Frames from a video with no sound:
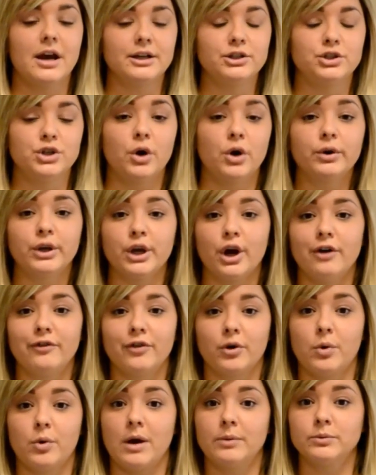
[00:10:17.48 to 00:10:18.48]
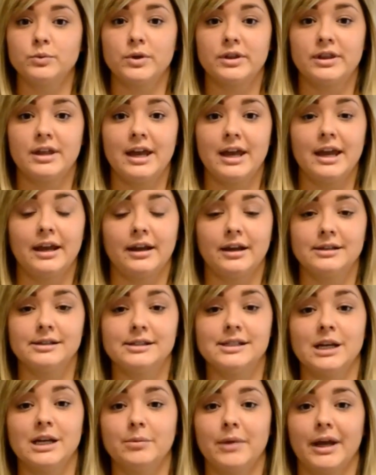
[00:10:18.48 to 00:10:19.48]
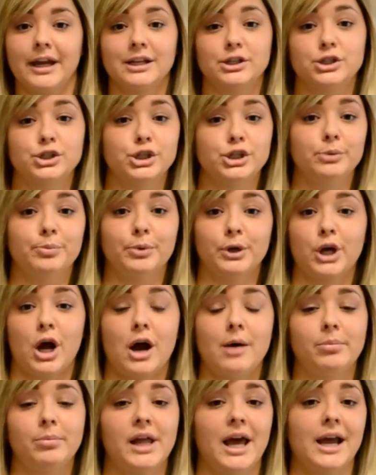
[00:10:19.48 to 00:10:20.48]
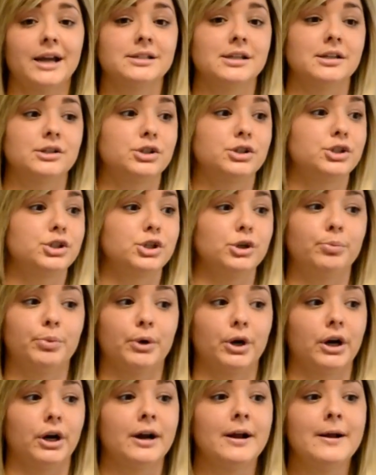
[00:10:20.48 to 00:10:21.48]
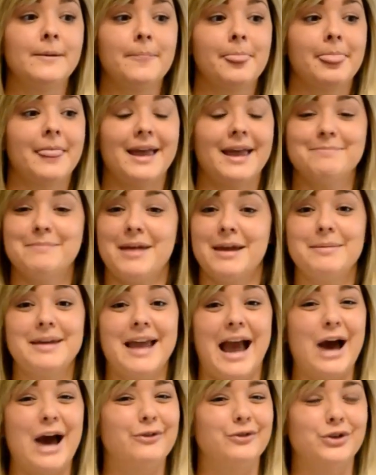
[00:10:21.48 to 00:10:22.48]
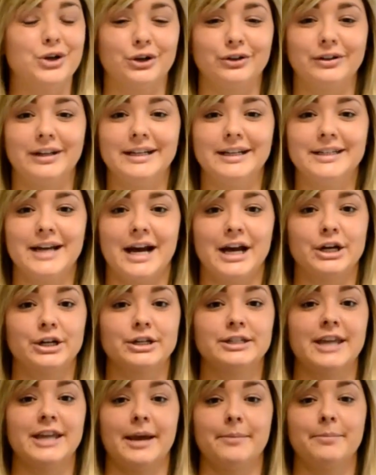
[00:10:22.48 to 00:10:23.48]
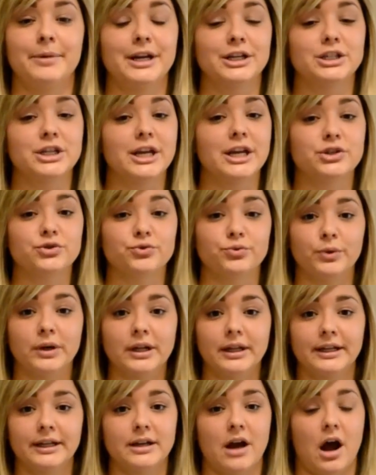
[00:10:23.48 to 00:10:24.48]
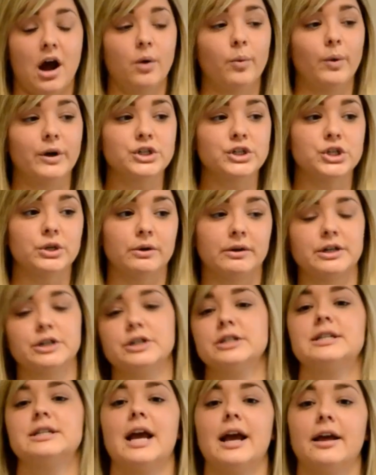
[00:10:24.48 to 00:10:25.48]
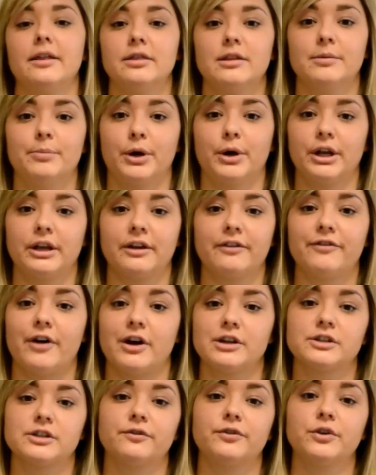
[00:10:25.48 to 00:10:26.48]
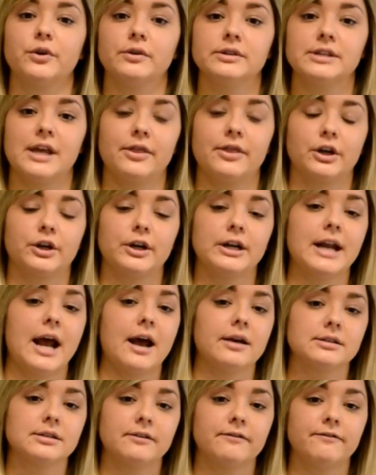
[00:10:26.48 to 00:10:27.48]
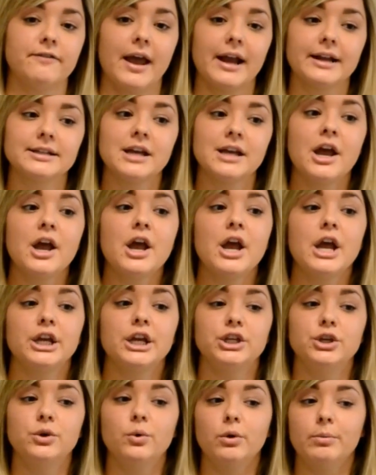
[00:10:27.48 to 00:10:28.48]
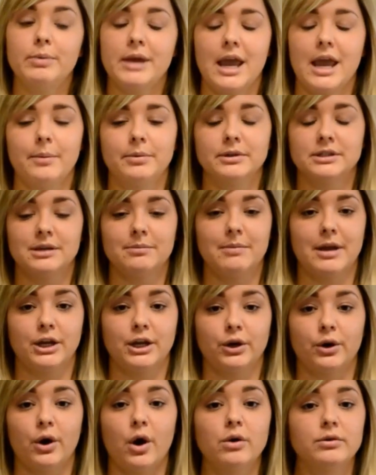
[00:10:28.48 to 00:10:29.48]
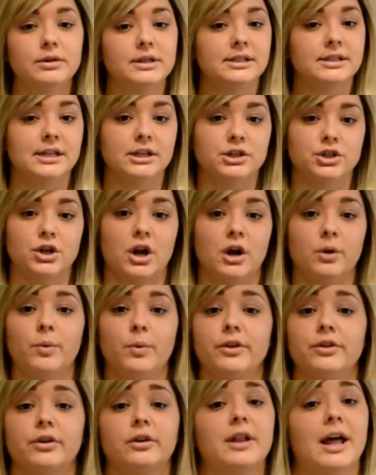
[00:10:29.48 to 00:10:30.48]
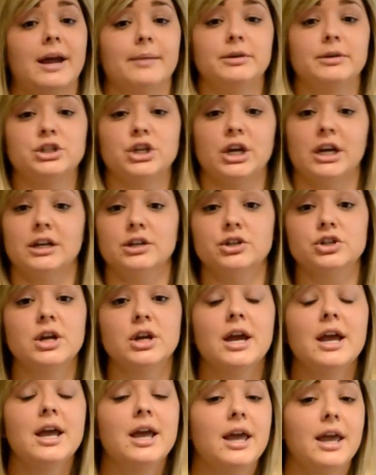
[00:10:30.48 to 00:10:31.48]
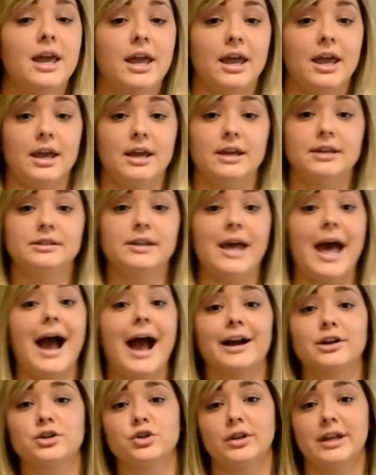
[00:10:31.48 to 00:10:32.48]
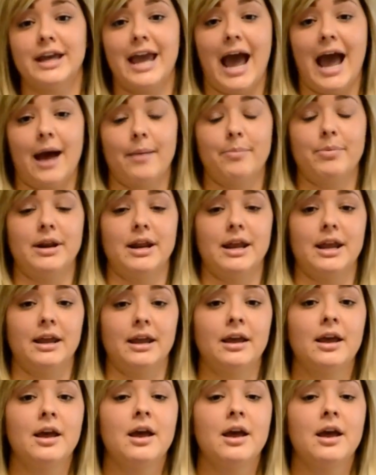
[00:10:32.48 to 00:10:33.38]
Don't get overwhelmed with it. It can seem like it's super complex, it's super maybe out of your league to understand, but it's really not. Once you understand the burning of fossil fuels and the greenhouse effect, you will be able to make your own decision on whether climate change is actually happening